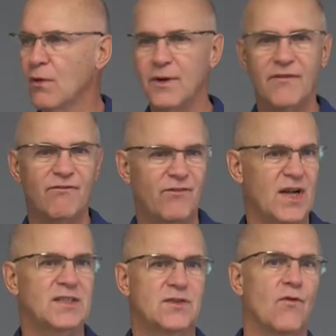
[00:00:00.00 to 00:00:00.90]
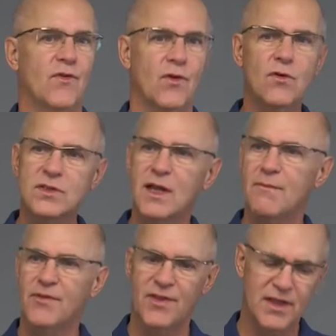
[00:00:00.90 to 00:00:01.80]
Nobody fights over those
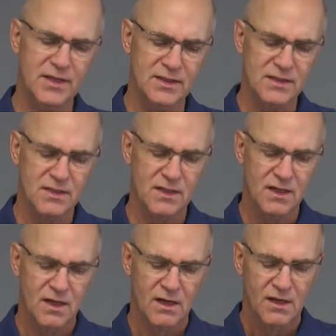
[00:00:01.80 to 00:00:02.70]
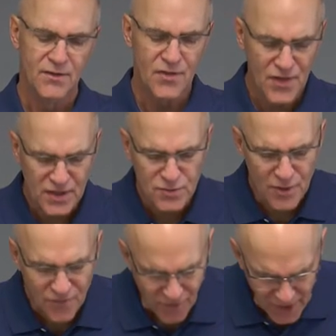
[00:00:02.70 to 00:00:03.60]
type of things. The things
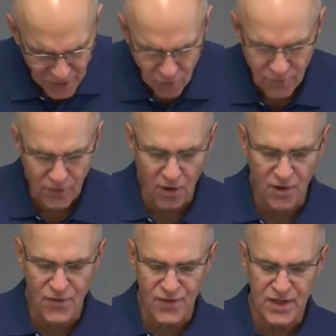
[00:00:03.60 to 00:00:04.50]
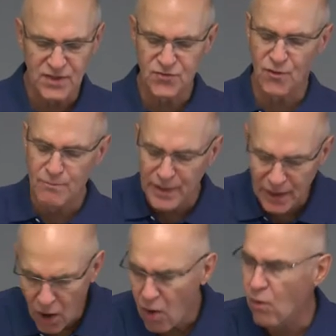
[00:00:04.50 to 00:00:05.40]
we fight over are things from
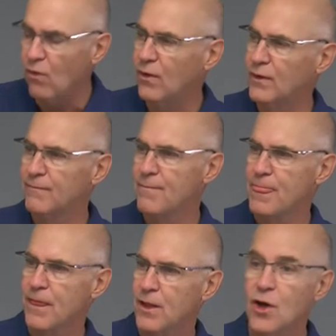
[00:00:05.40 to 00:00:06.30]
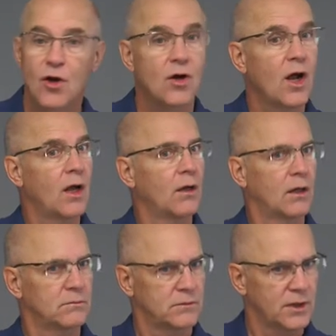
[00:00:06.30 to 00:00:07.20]
below.
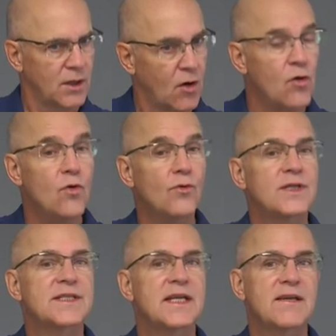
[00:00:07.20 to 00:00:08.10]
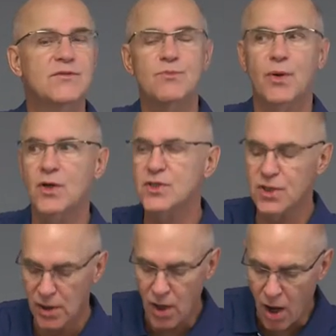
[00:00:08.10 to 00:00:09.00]
You know, who receives
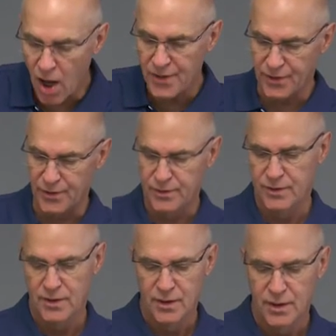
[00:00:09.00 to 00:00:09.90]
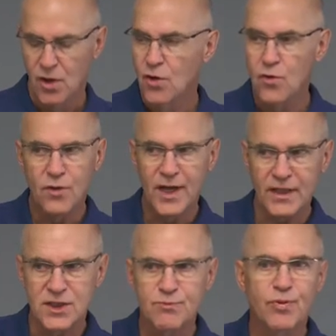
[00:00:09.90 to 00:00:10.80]
personal honor? Who
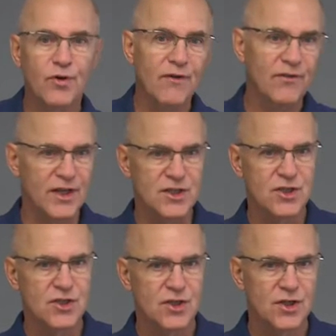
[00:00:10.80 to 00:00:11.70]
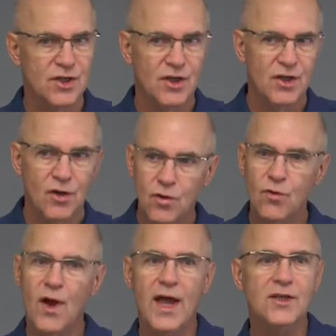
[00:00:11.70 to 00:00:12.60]
gets privilege?
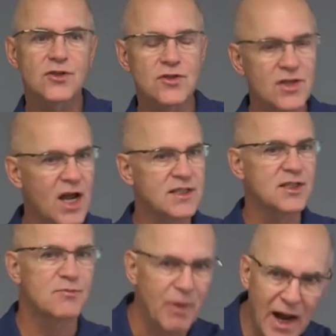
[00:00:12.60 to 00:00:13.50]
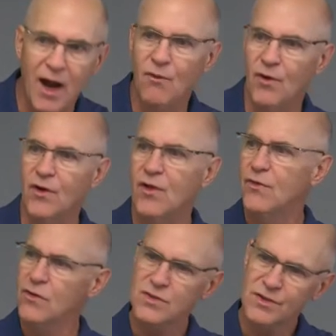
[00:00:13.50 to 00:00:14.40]
Who exercises power?
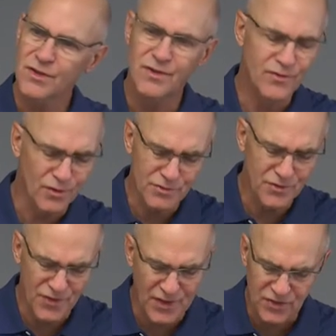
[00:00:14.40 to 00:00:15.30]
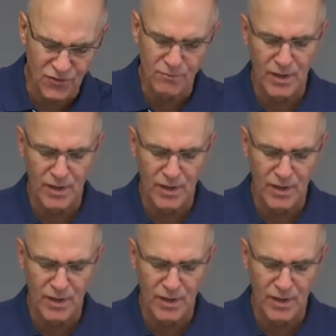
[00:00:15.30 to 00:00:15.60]
Those are, those are things from